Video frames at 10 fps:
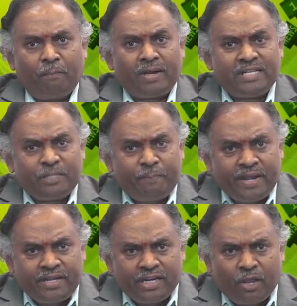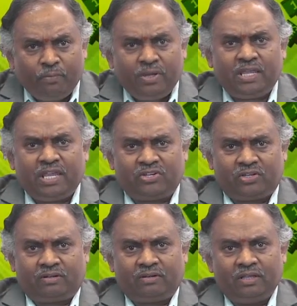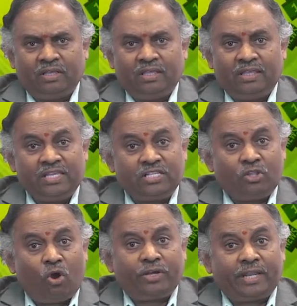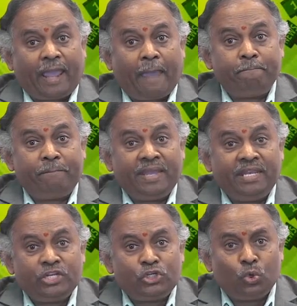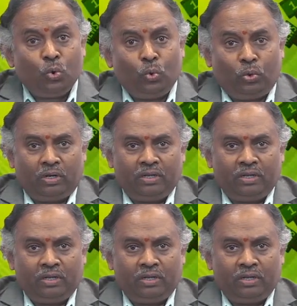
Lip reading: Participatory communication is not a campaigning tool